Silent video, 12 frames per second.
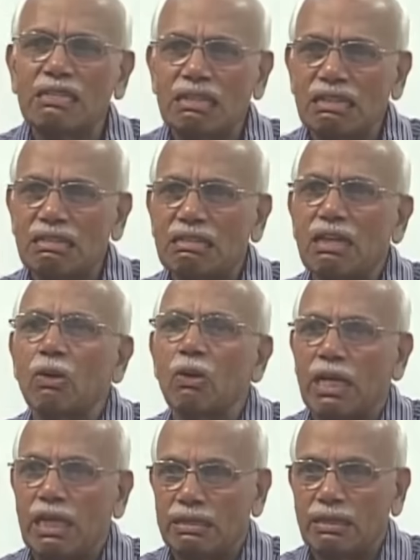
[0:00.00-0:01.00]
things are good
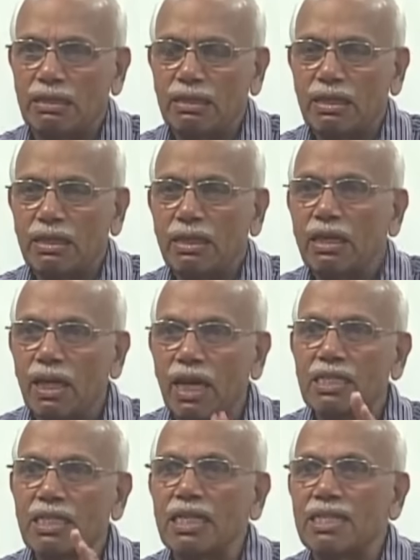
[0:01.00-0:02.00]
health.
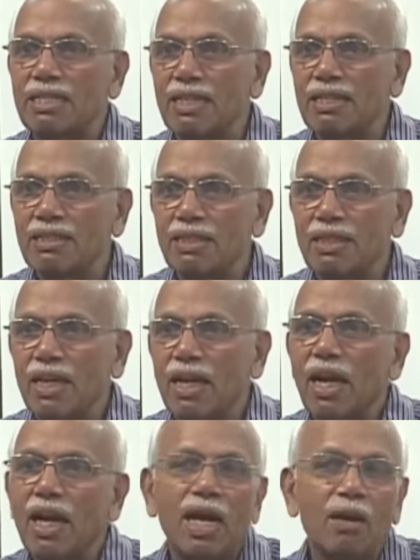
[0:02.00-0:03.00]
Lastly, it says,
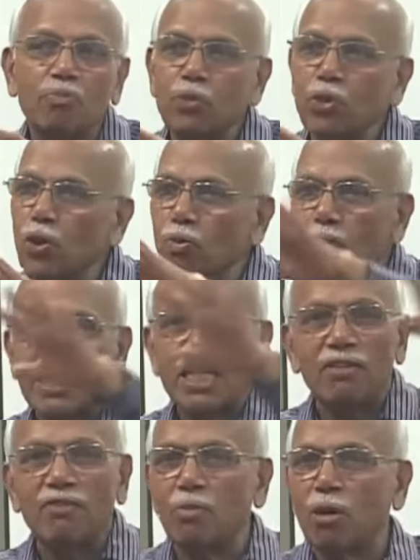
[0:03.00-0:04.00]
Aptopa
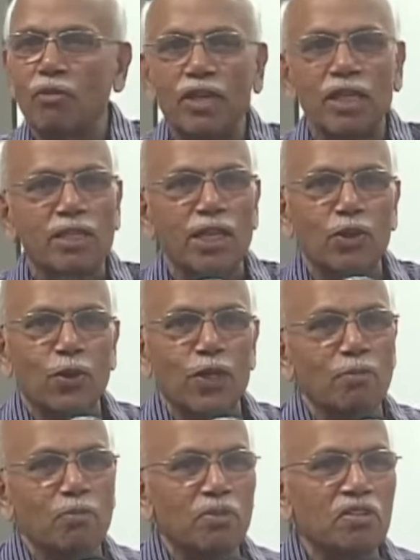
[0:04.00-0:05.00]
Sevi Bhavet
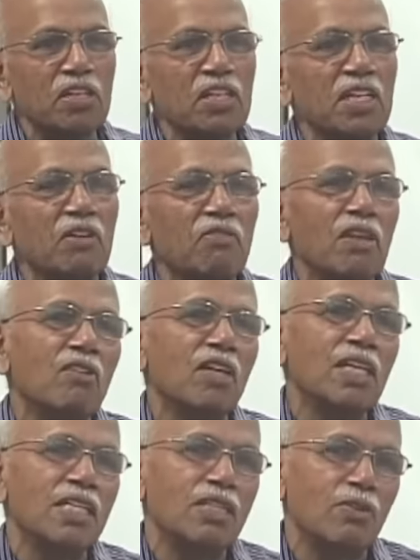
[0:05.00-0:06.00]
Arogyam. Treat
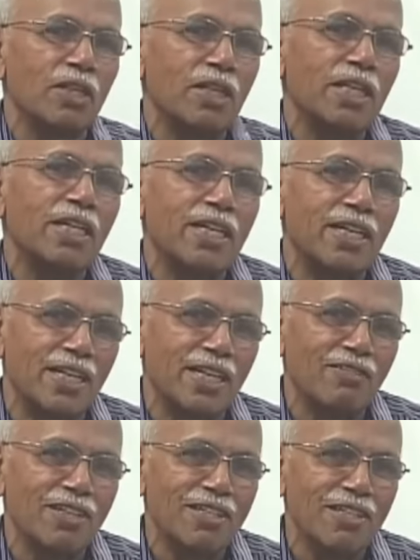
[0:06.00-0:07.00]
everyone as your near and dear
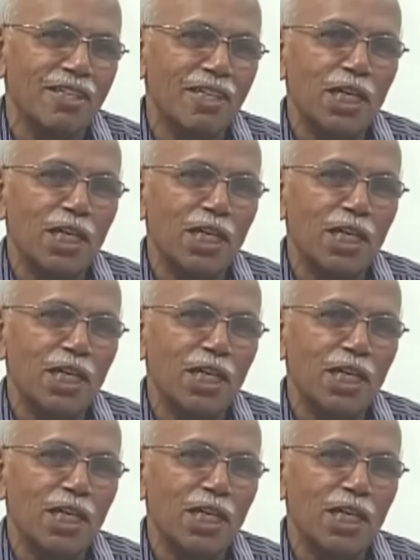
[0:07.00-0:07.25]
ones.